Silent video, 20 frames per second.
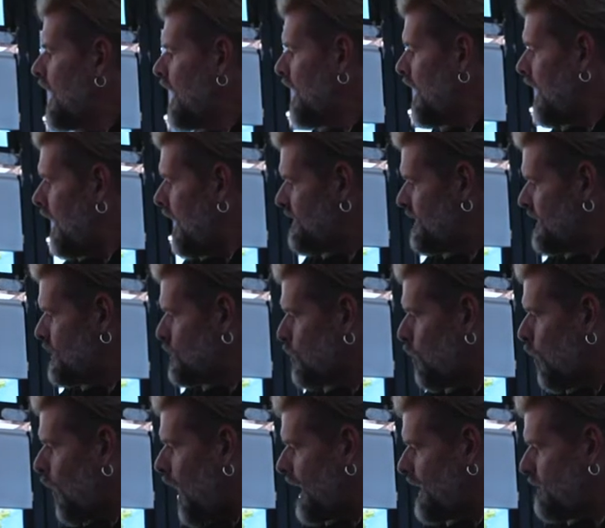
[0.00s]
Uh, these
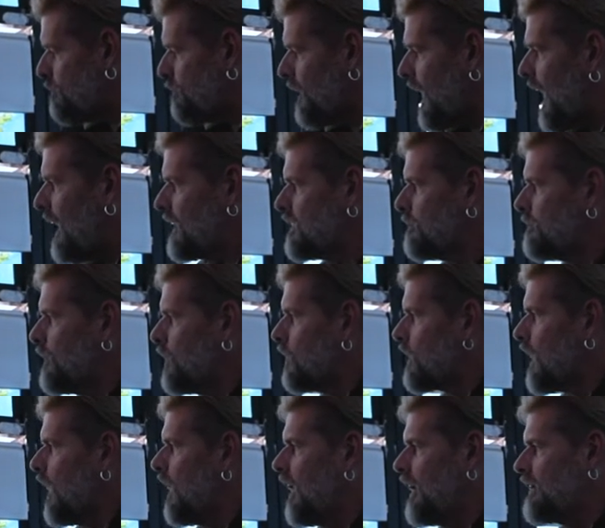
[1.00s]
white platinum
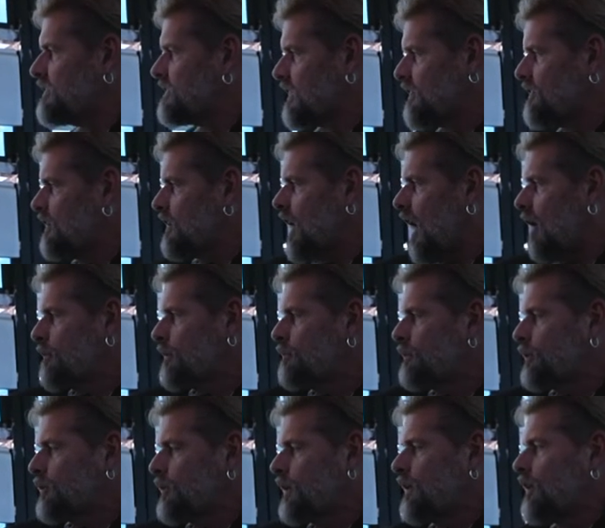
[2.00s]
ogons and the
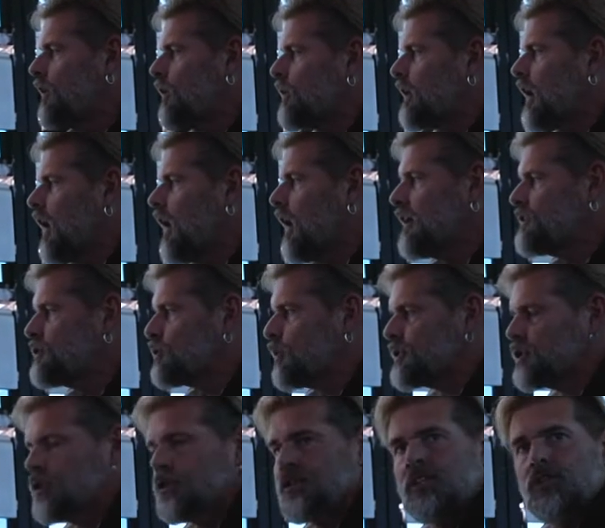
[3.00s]
Yamabuki ogons,
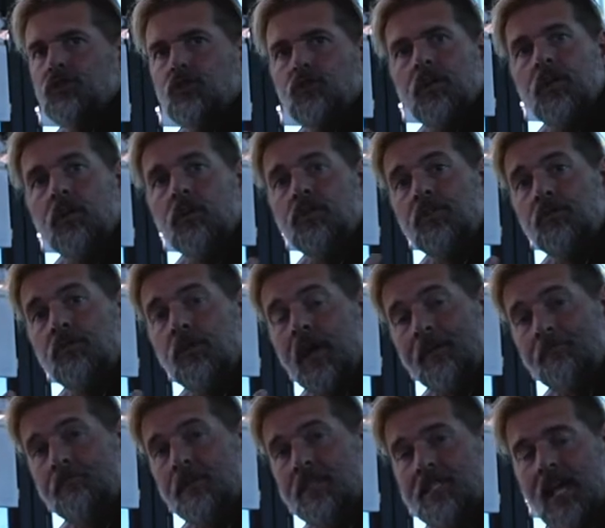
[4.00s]
which are these real
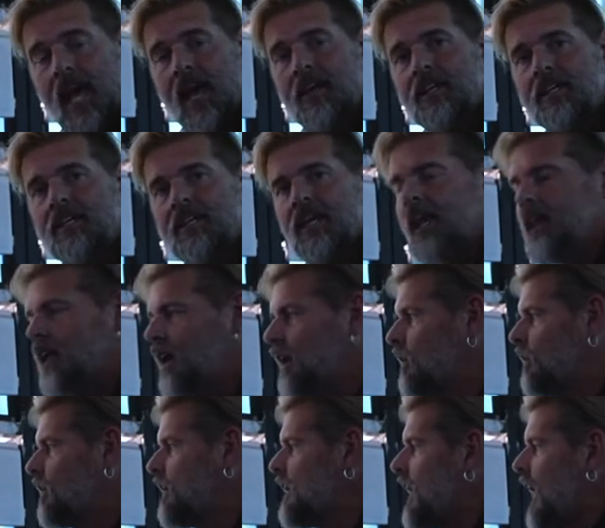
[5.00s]
metallic
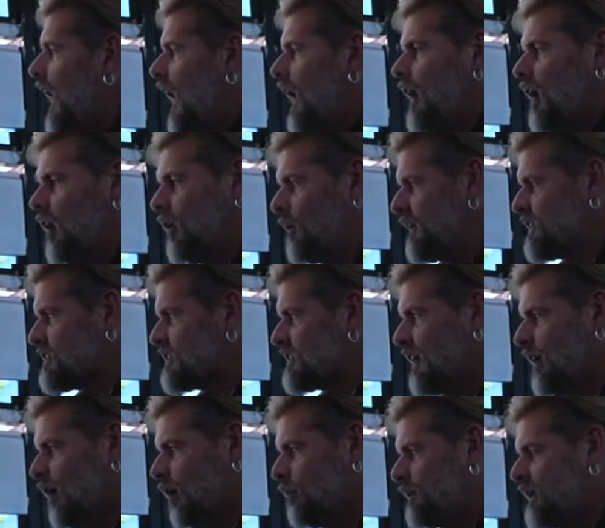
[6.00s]
yellow, I always
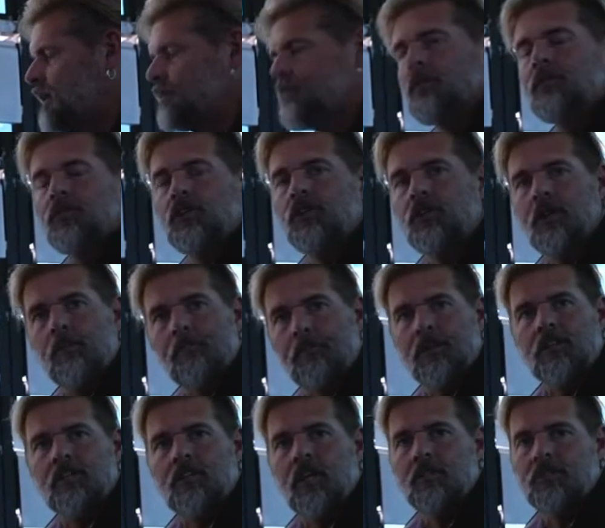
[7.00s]
tell people, you can
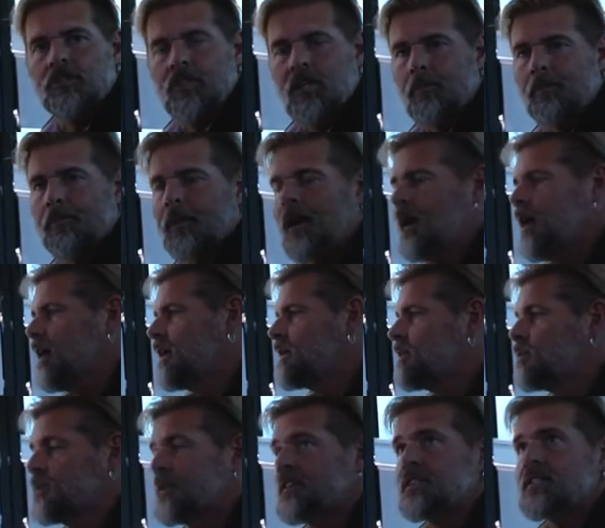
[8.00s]
put those in a pond
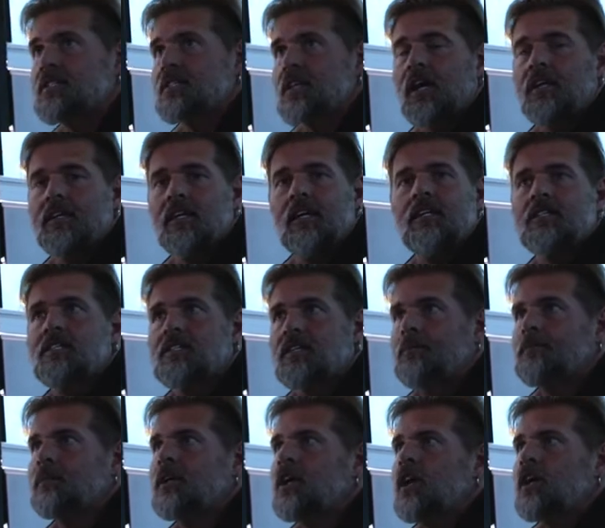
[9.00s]
and when the sun hits
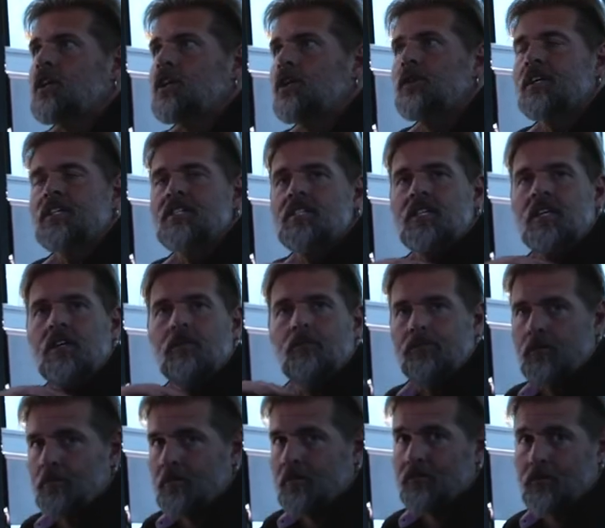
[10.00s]
them, you can see them
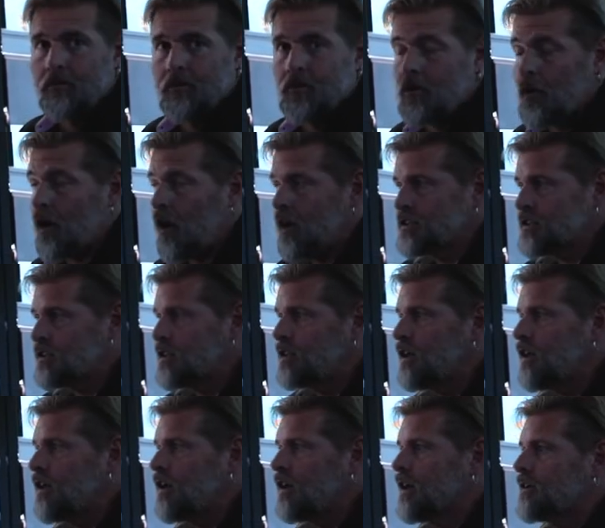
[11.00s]
from across the
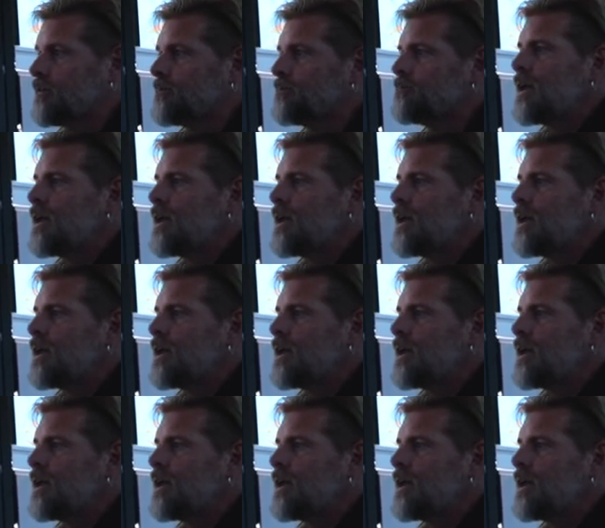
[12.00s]
yard.